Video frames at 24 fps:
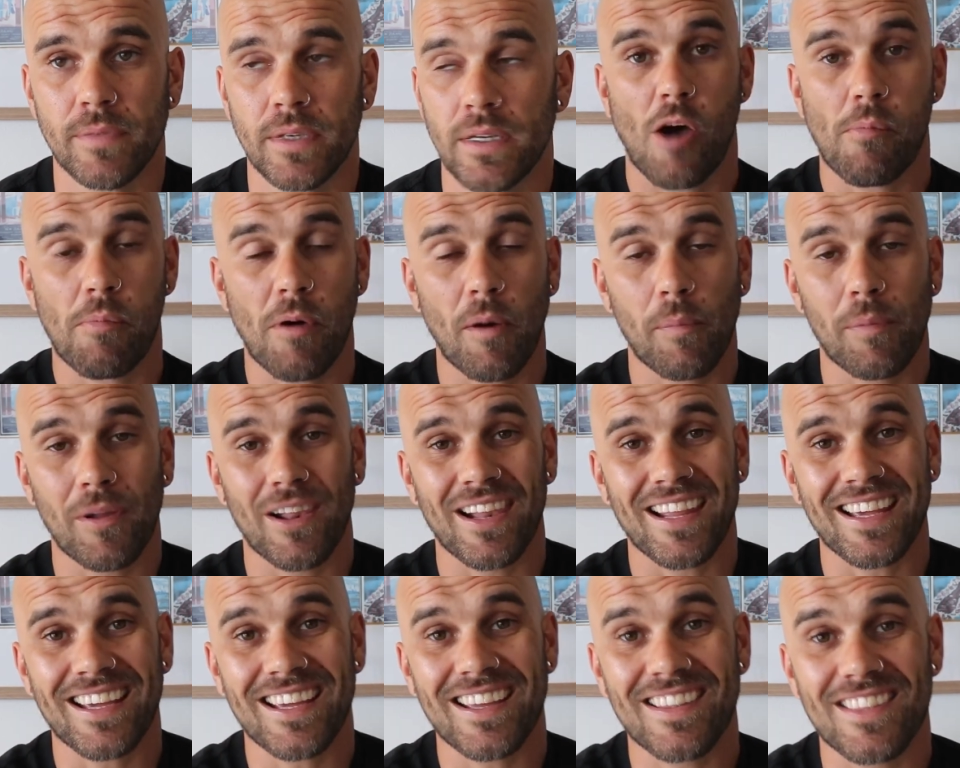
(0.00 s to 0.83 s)
I'll pop a
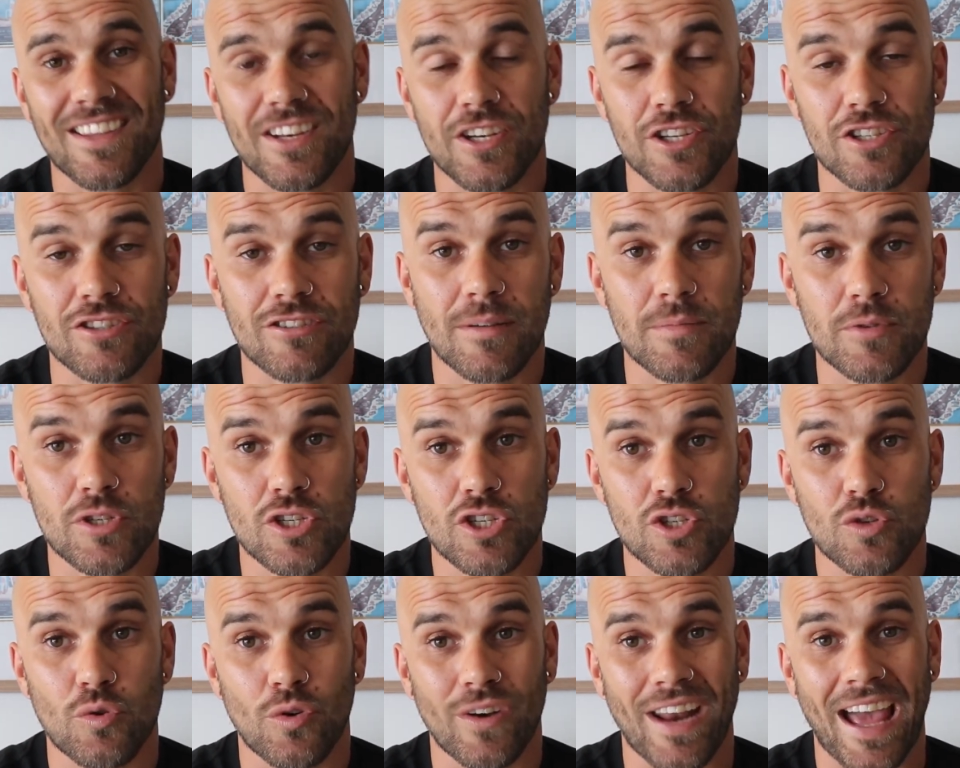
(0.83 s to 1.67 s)
link in the
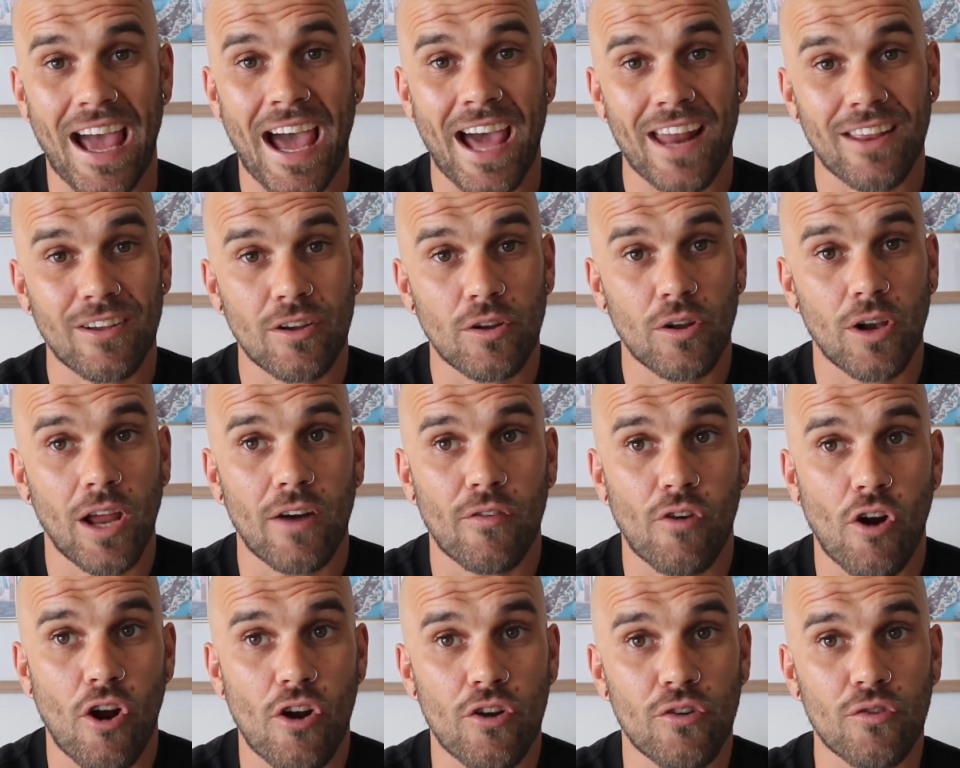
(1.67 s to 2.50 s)
description to an article I
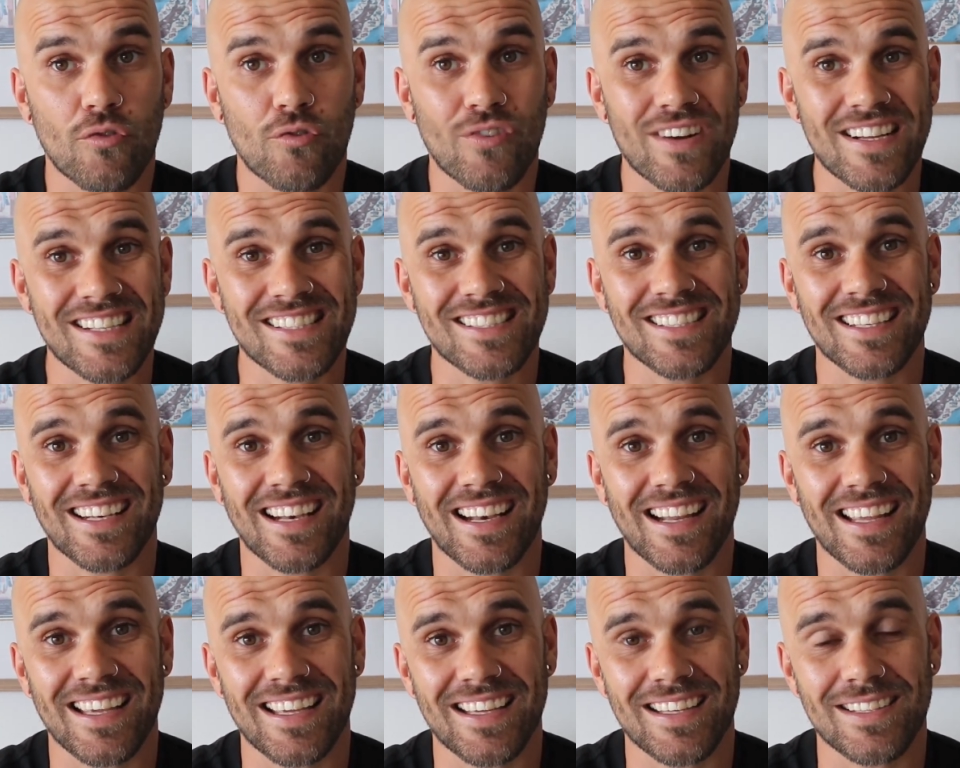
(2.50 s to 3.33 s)
wrote
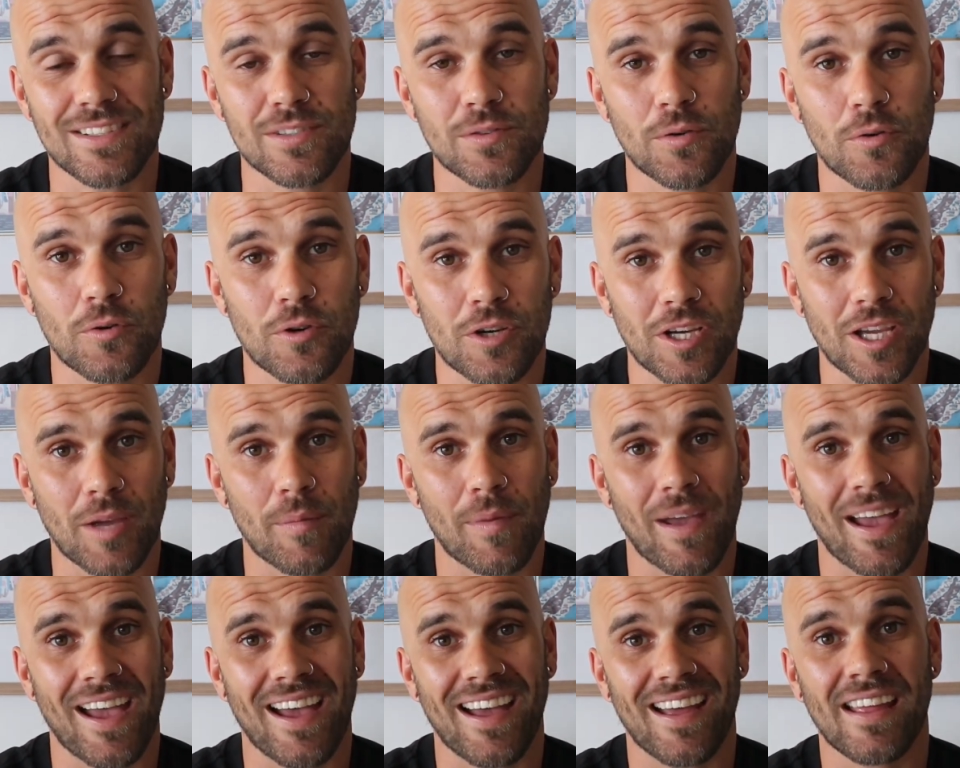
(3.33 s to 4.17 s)
recently talking
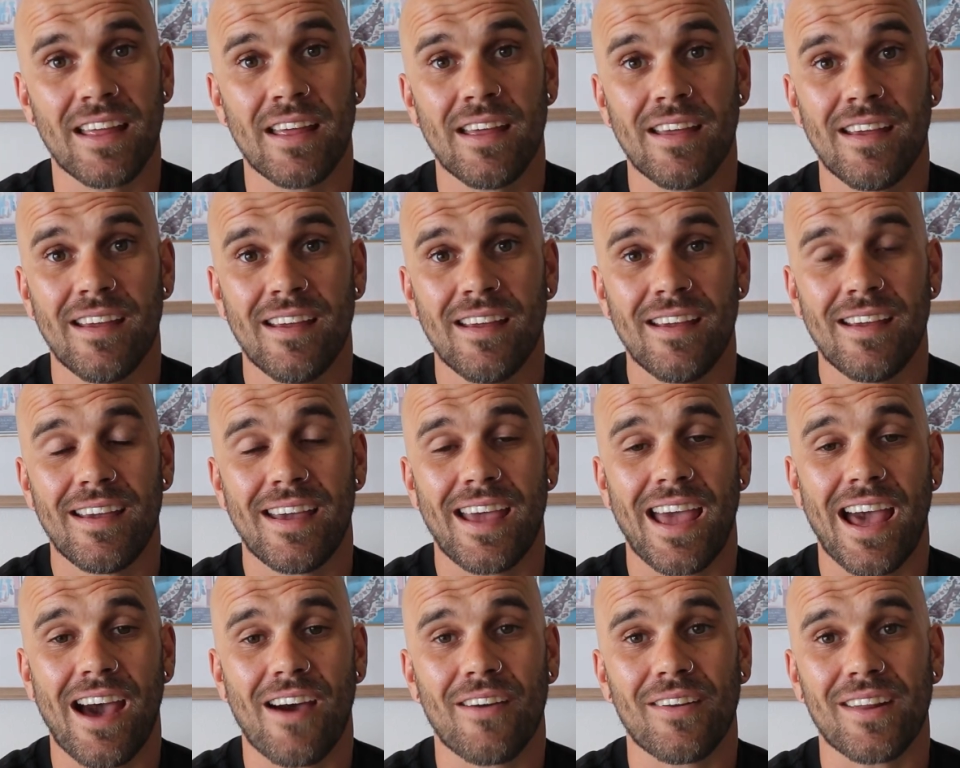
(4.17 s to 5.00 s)
about
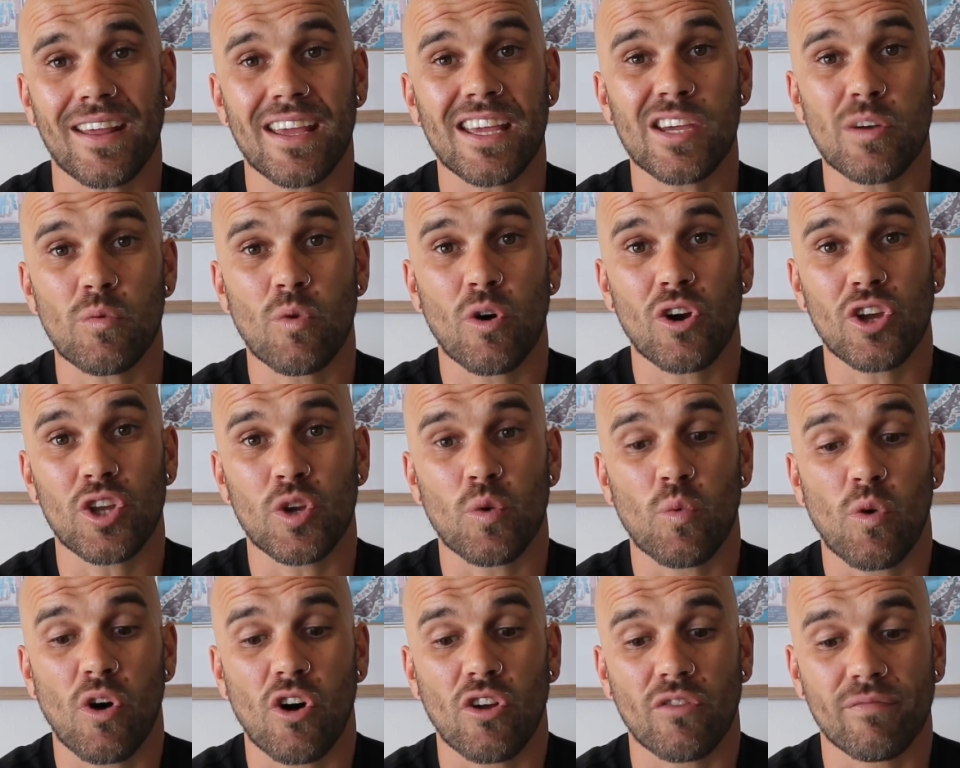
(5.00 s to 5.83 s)
how to eat what
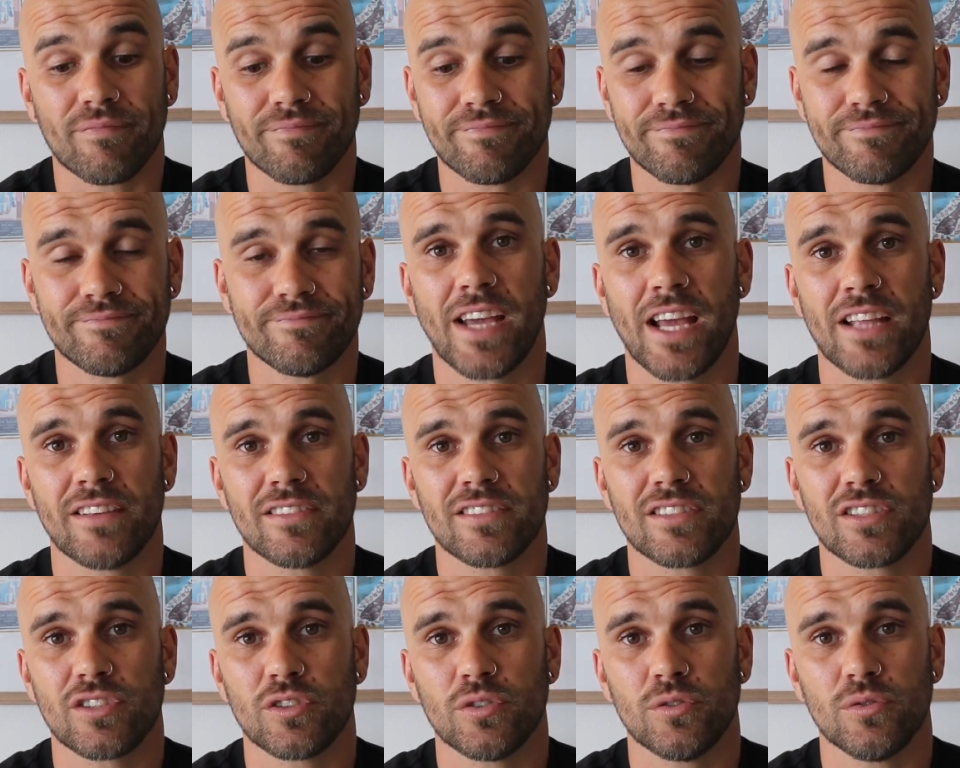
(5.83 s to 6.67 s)
you want and
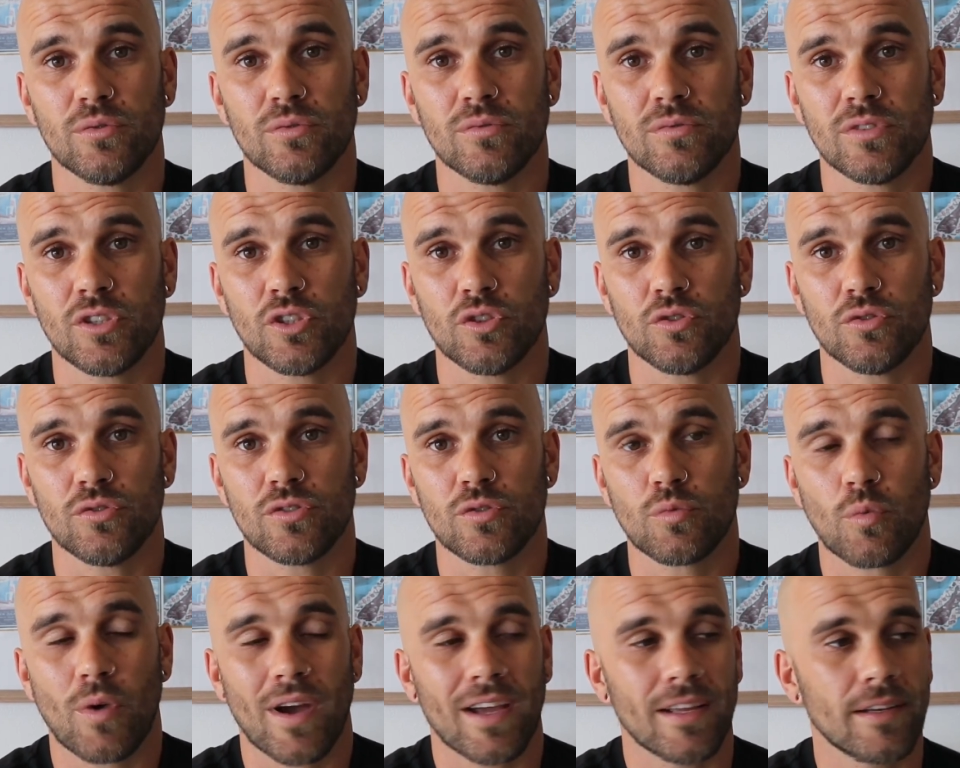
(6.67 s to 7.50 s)
still
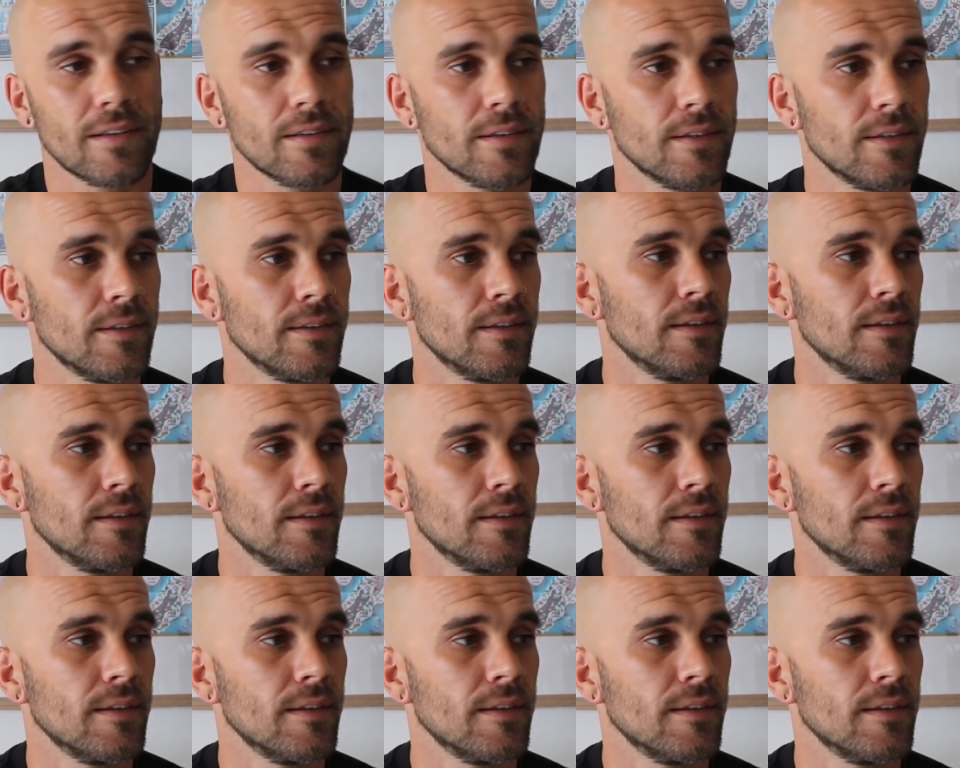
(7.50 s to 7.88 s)
lose weight.